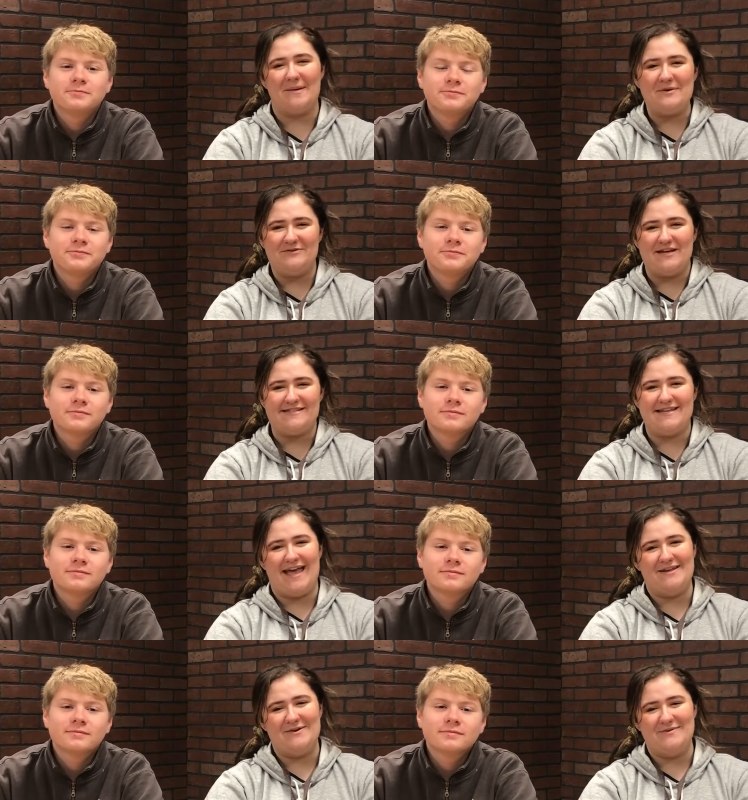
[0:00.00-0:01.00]
Speaker 1: W J C
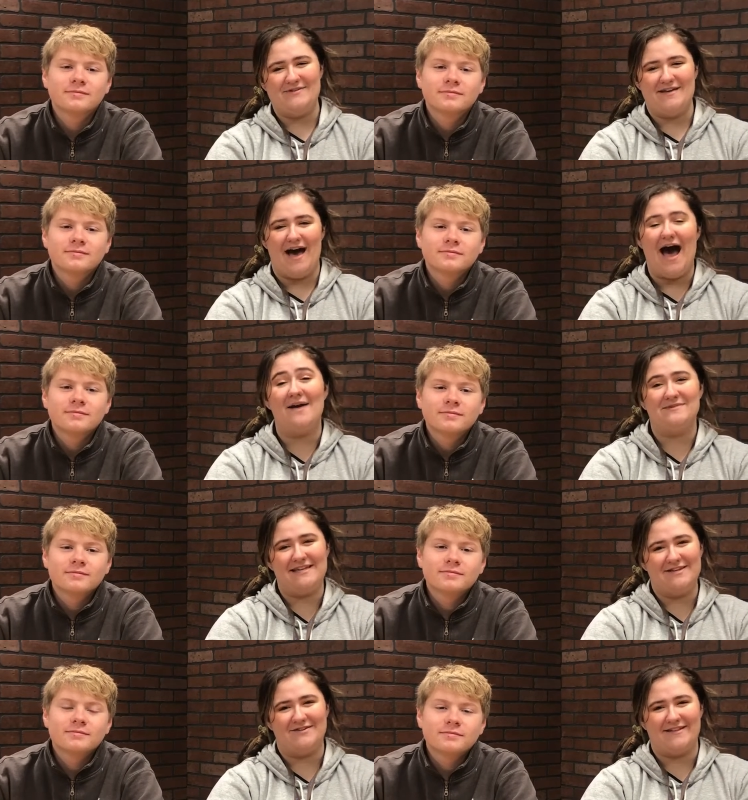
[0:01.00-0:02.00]
A News. I'm
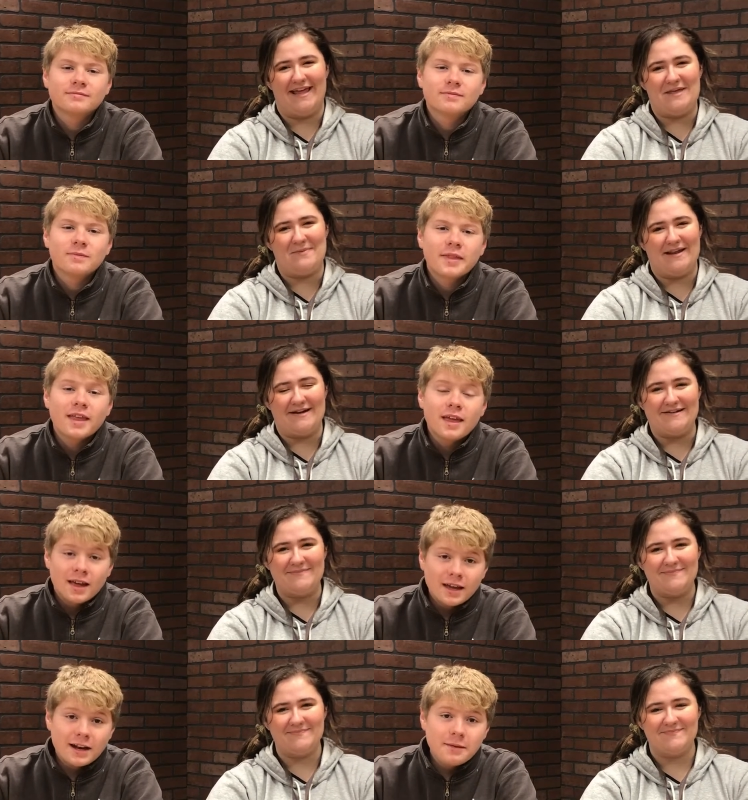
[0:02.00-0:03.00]
Senior Delaney Peters.
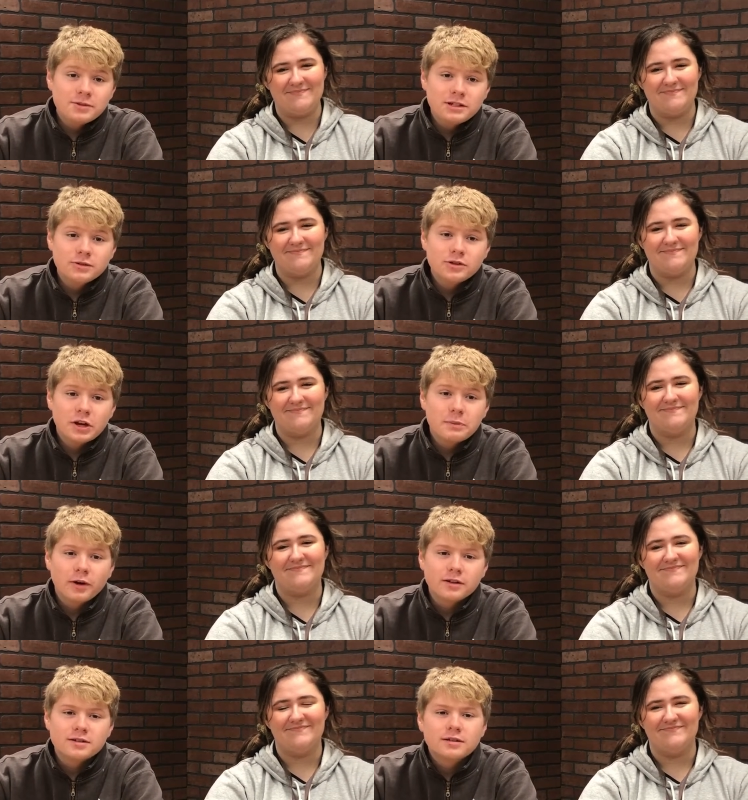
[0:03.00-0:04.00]
Speaker 2: And I'm Senior Jake
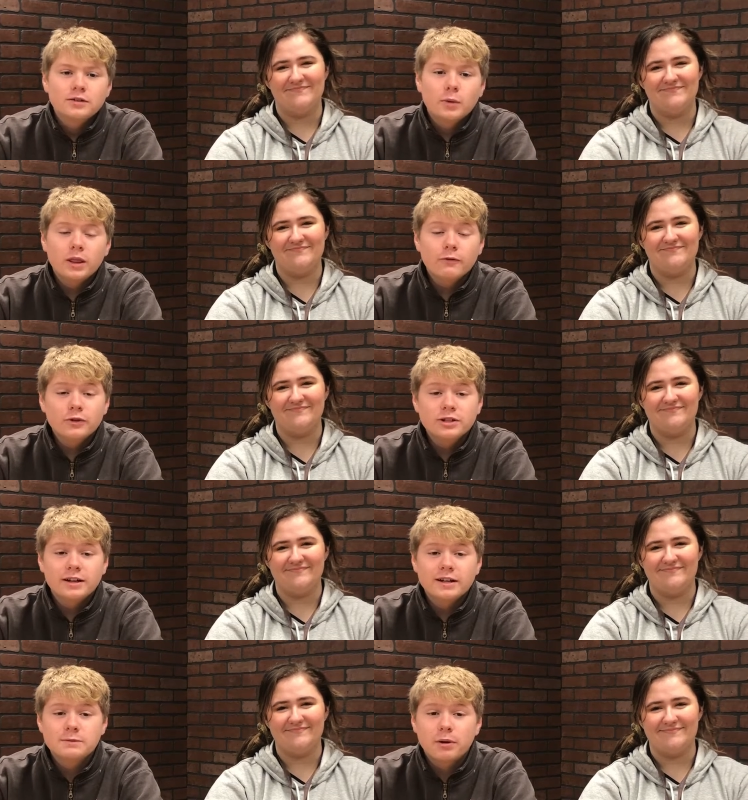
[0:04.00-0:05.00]
Budz. The weather for
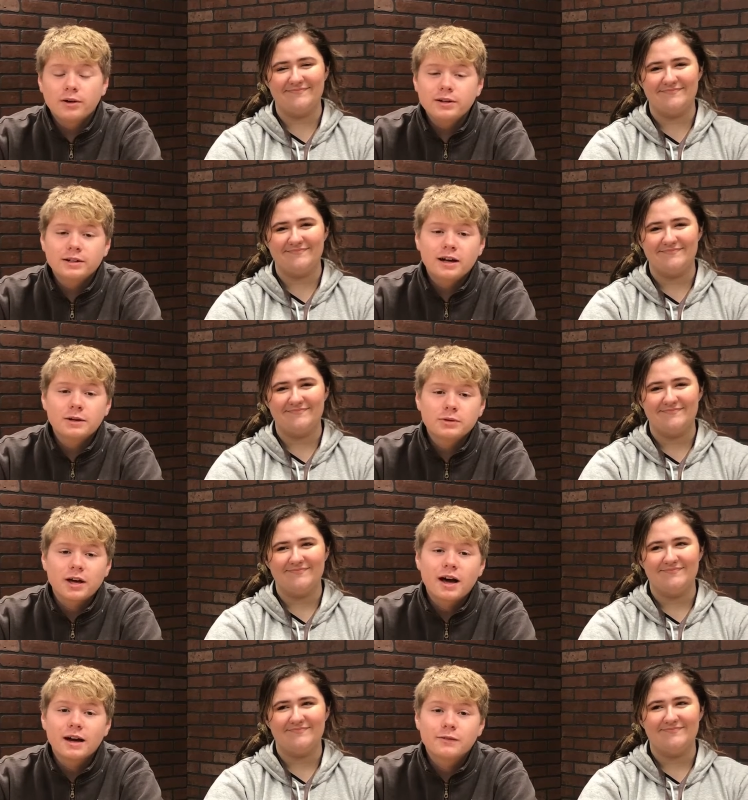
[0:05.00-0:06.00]
today is partly cloudy with a
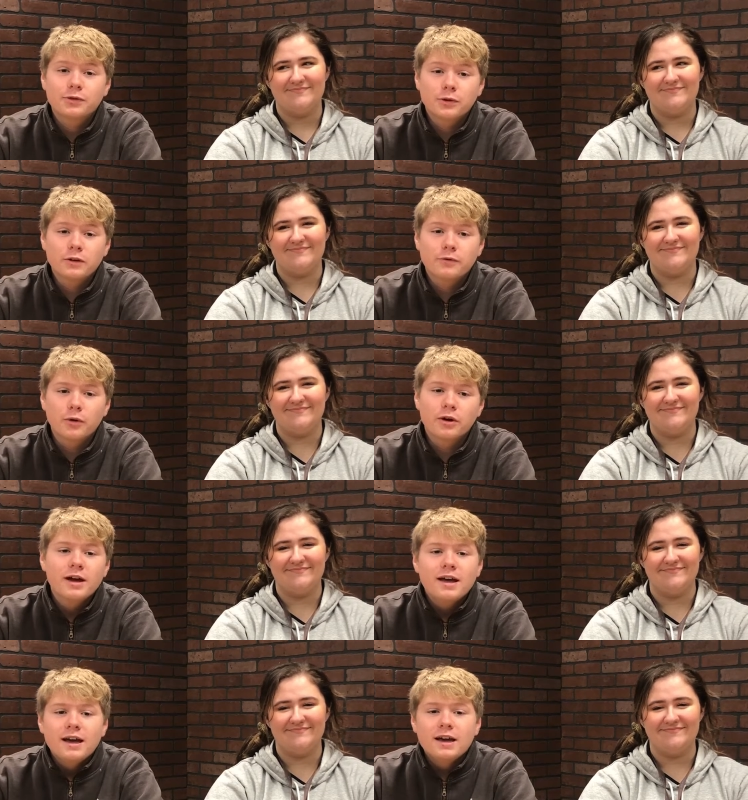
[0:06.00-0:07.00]
high of thirty-four
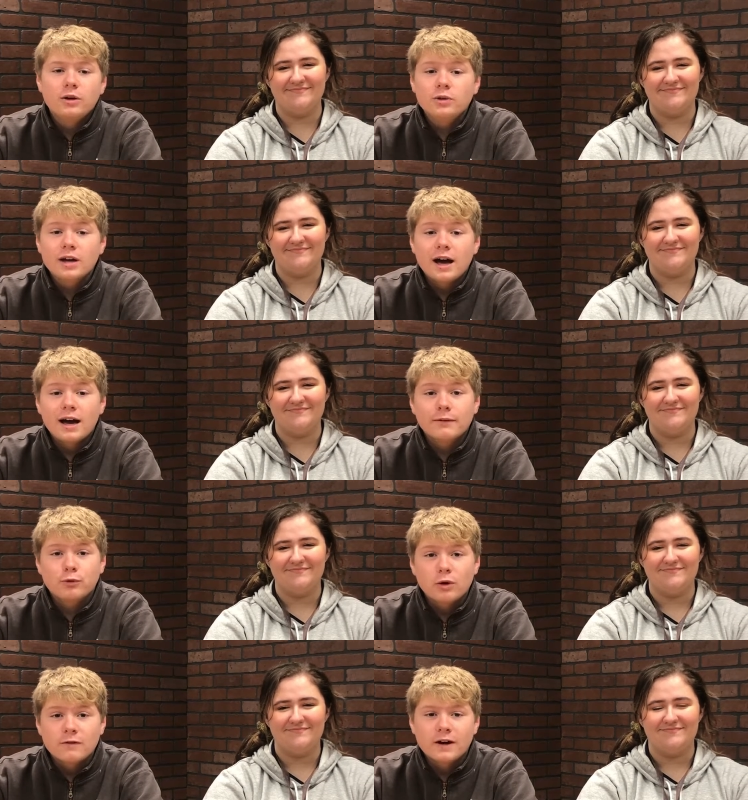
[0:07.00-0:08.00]
and only a high of
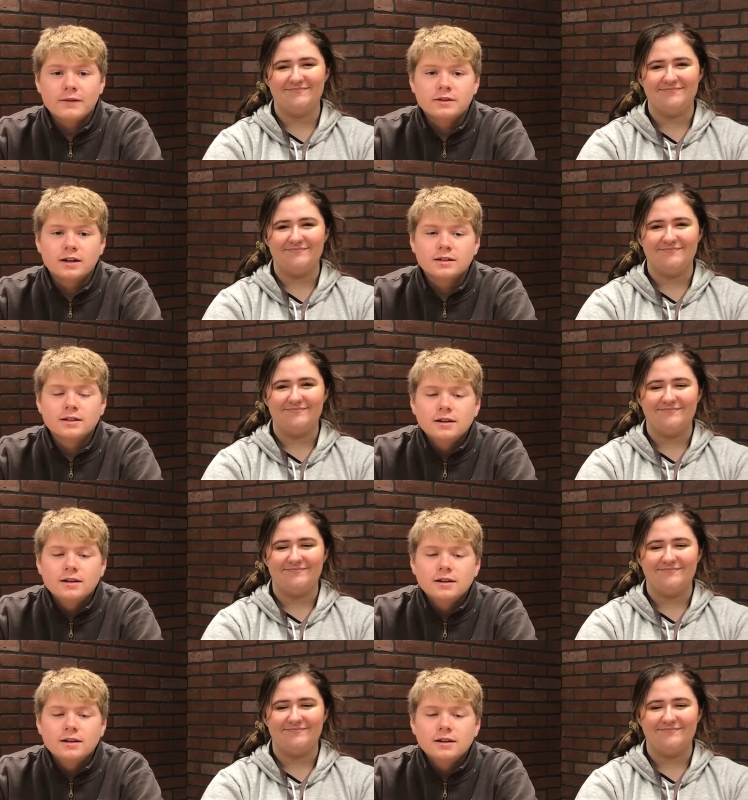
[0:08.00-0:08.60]
twenty-five tonight.